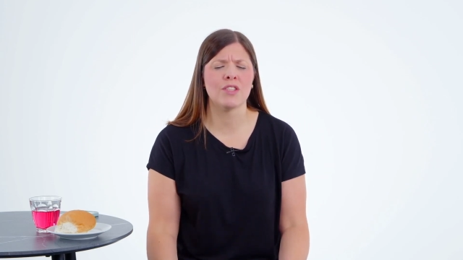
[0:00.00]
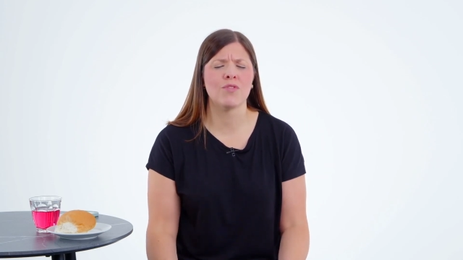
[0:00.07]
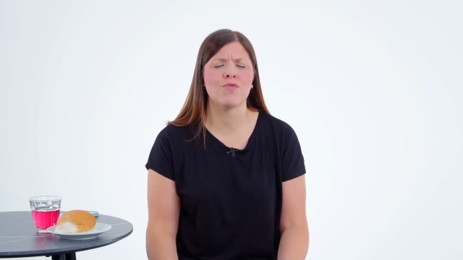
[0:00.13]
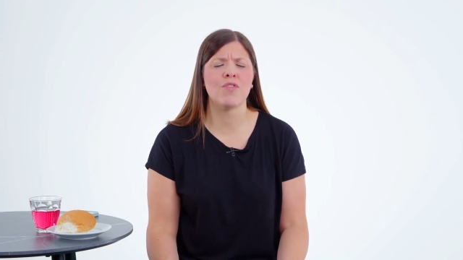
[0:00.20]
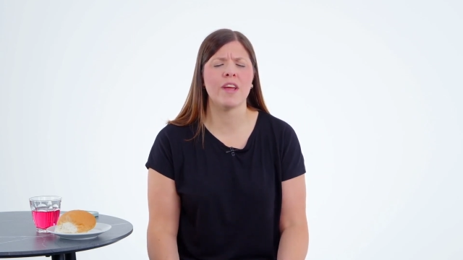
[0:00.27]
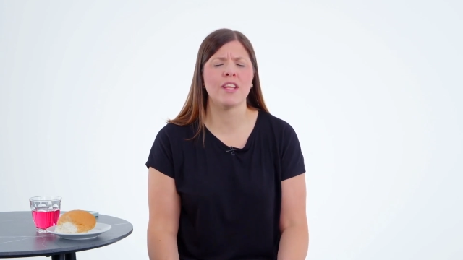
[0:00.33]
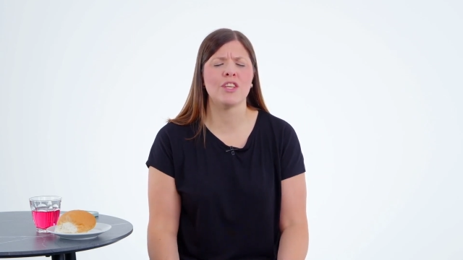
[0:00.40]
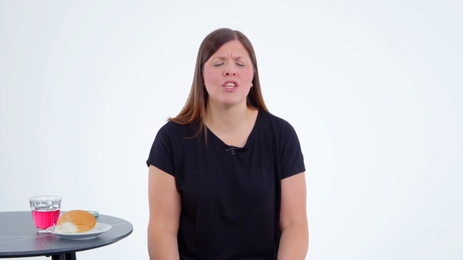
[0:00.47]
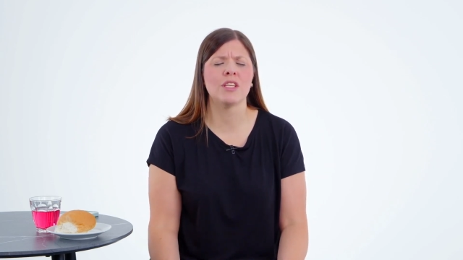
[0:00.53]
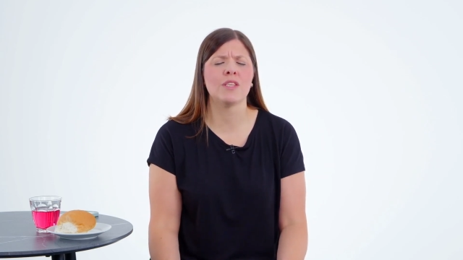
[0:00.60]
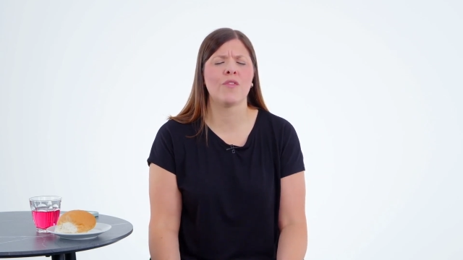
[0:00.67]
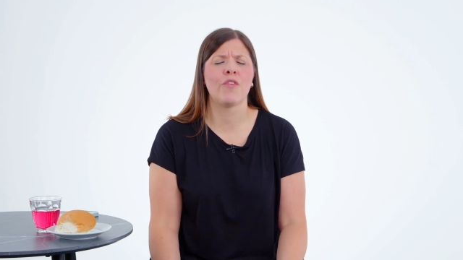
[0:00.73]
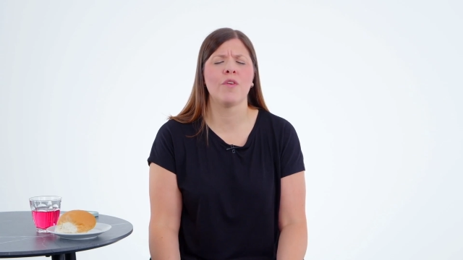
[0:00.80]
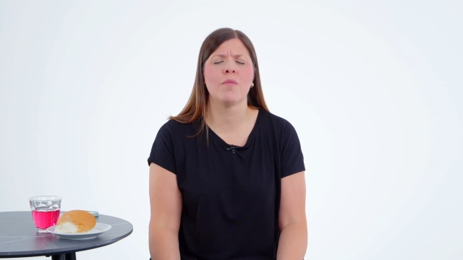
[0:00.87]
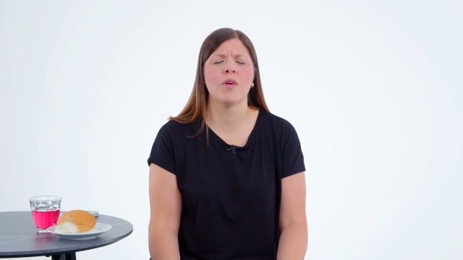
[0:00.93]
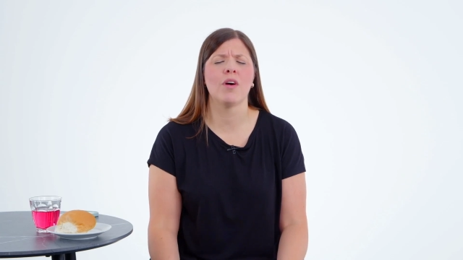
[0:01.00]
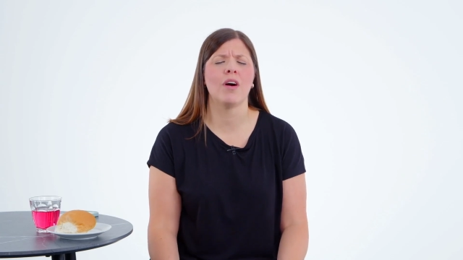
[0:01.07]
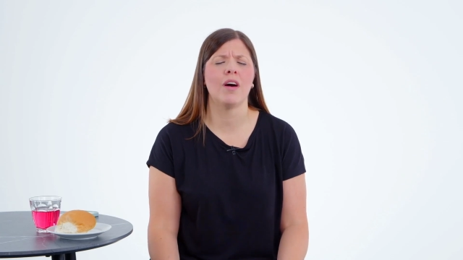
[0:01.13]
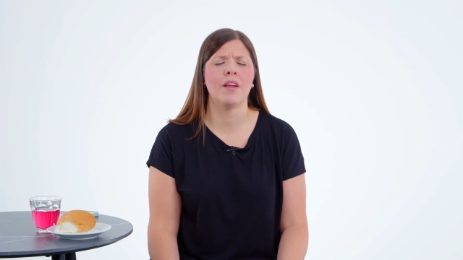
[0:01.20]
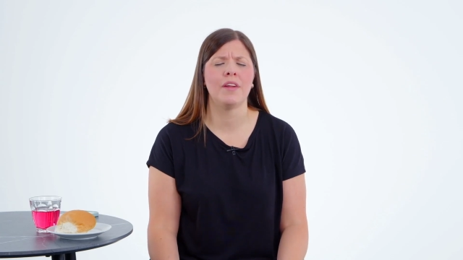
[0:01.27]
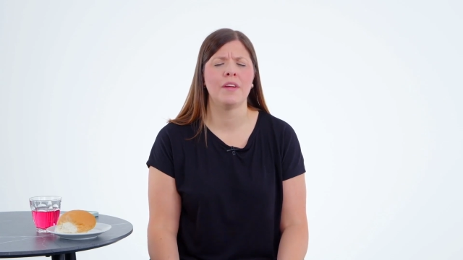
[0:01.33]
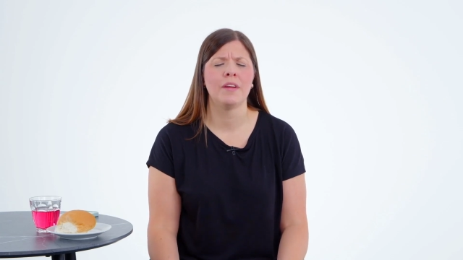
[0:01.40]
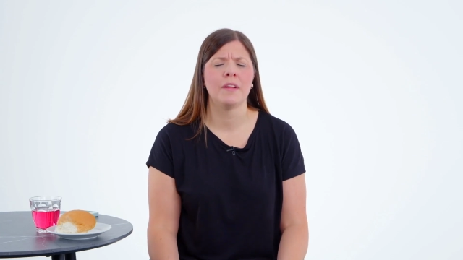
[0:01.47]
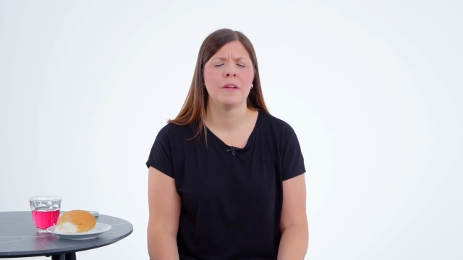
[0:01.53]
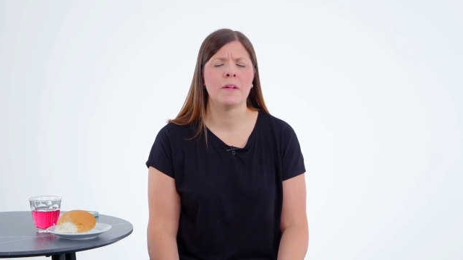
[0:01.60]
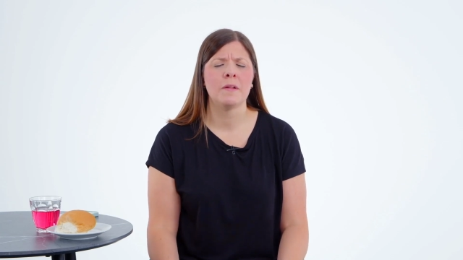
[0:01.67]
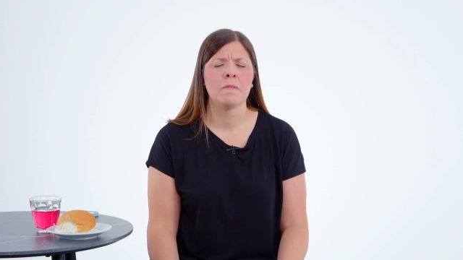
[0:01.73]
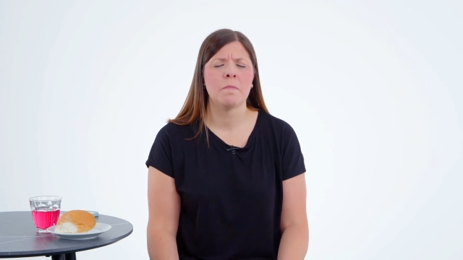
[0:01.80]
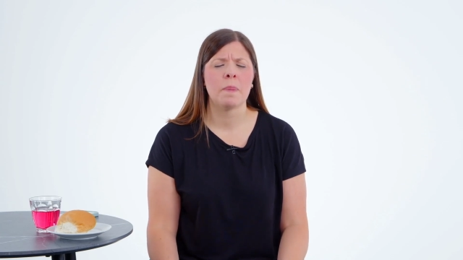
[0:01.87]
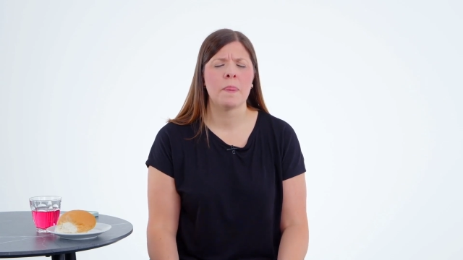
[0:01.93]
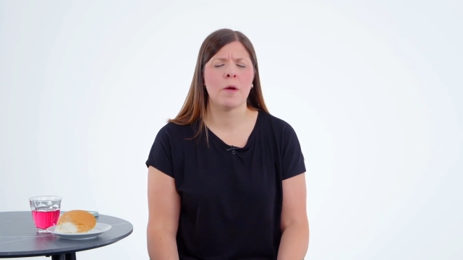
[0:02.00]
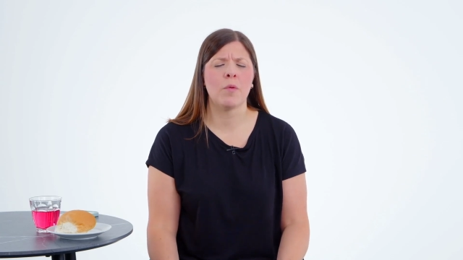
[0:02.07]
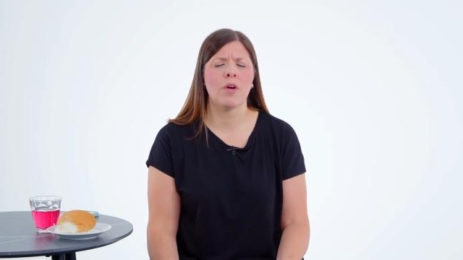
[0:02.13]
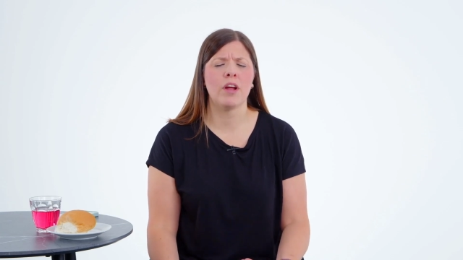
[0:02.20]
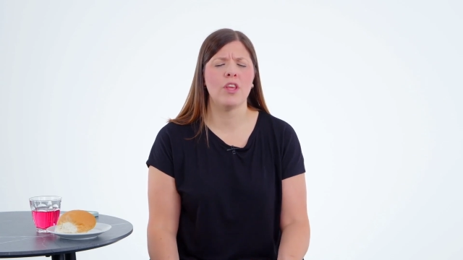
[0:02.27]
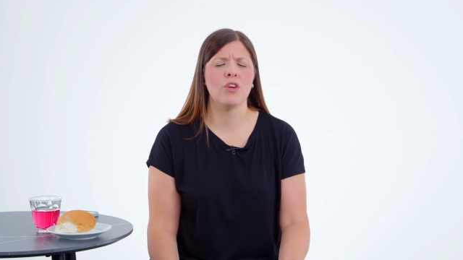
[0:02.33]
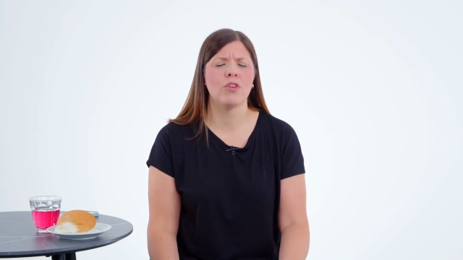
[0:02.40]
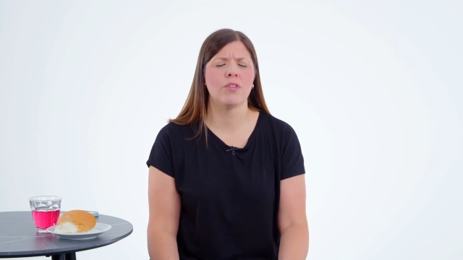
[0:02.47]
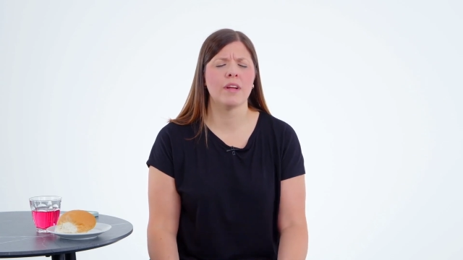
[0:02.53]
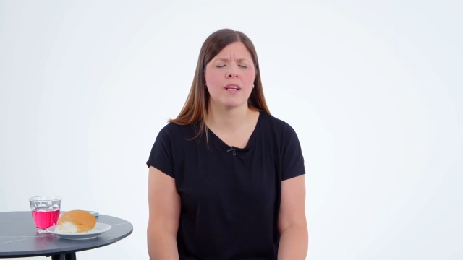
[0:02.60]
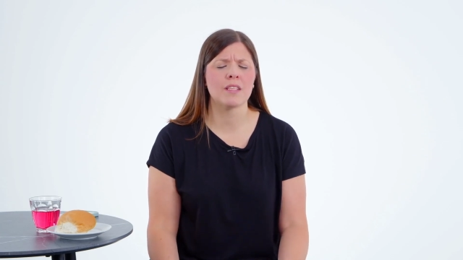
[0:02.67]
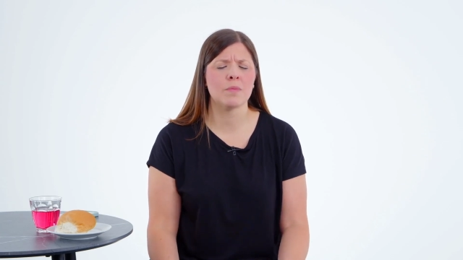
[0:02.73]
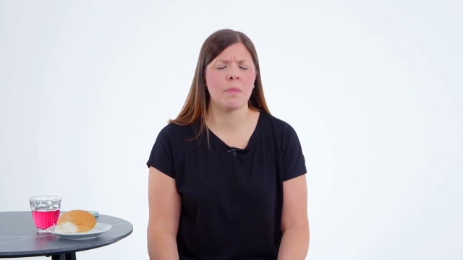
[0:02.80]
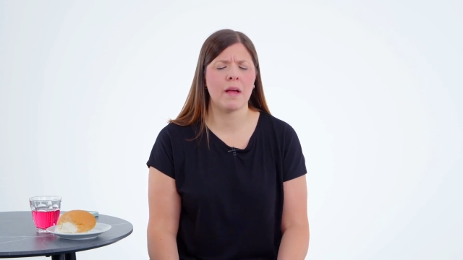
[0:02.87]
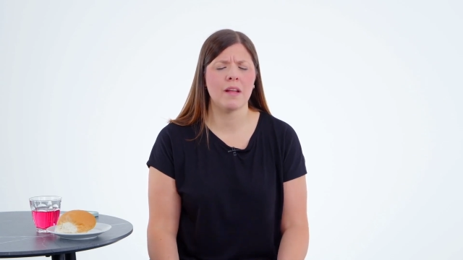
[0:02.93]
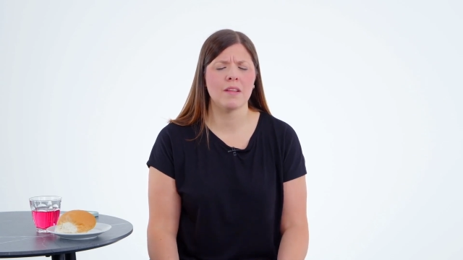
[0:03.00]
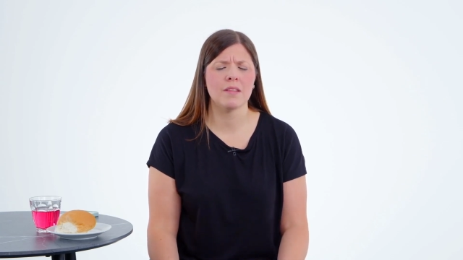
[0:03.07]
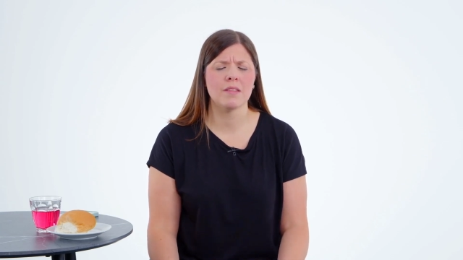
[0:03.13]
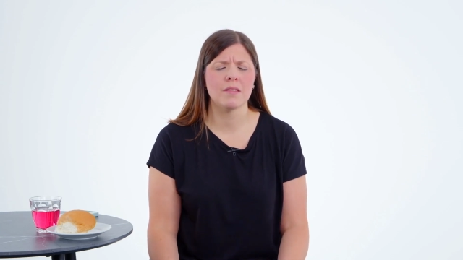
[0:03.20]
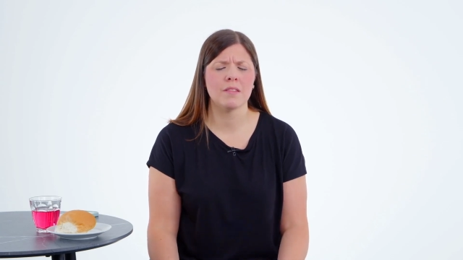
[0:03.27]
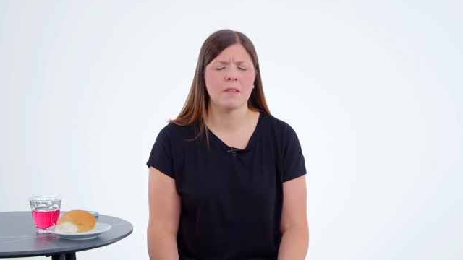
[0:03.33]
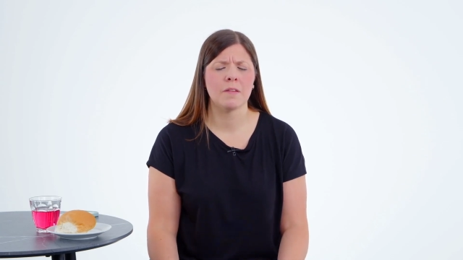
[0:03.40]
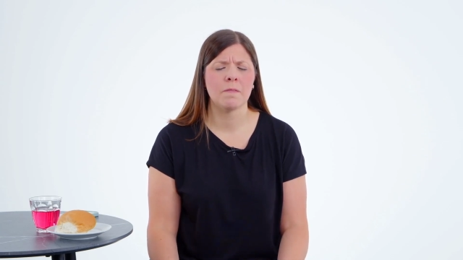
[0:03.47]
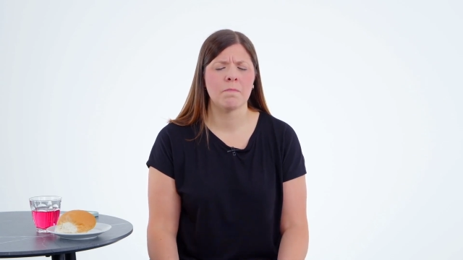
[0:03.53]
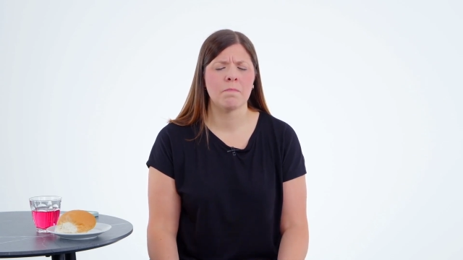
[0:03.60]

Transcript: the riches from God that were at your expense.